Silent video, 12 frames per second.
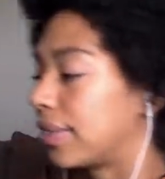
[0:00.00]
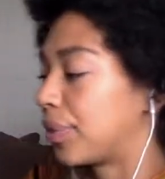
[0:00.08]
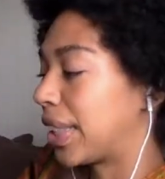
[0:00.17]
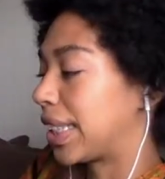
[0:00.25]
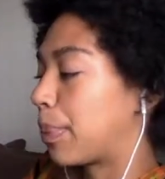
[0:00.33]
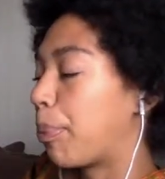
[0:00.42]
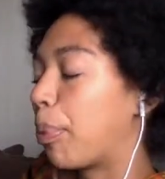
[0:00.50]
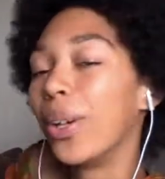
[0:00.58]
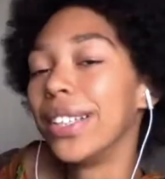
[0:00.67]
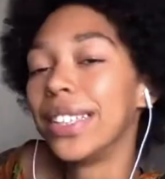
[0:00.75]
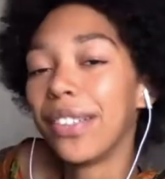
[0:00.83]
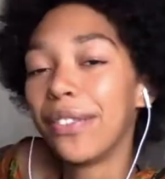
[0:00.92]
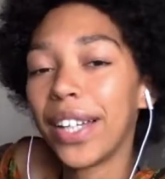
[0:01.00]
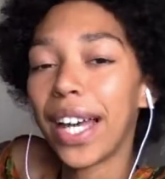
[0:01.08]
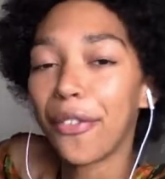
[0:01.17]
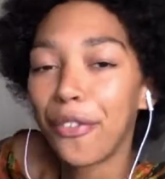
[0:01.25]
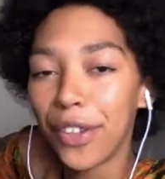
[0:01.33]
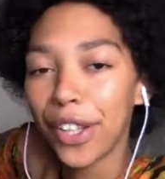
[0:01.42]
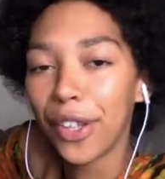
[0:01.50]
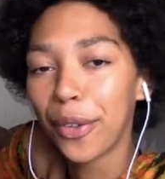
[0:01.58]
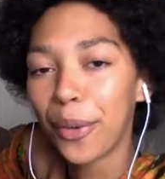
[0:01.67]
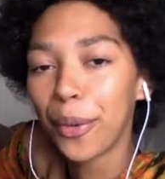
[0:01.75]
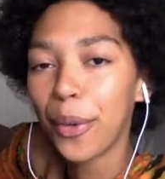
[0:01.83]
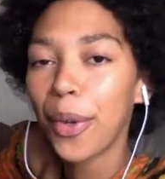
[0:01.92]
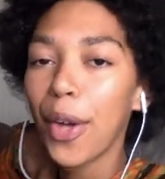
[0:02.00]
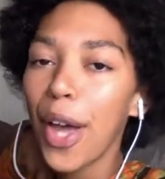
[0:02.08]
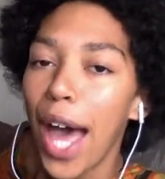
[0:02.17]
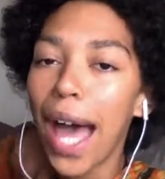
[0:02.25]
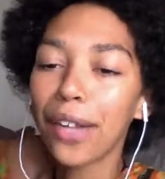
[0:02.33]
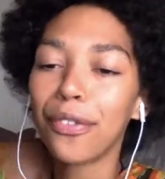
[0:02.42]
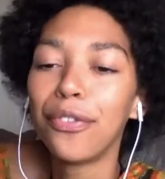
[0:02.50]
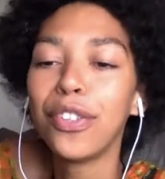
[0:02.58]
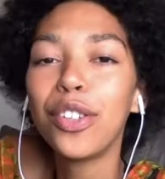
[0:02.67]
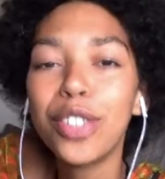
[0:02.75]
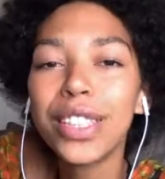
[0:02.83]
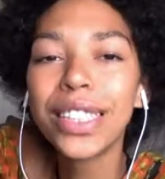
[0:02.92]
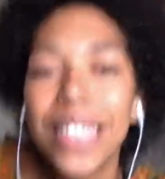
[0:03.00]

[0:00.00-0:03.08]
That's the point of it. I feel, I feel these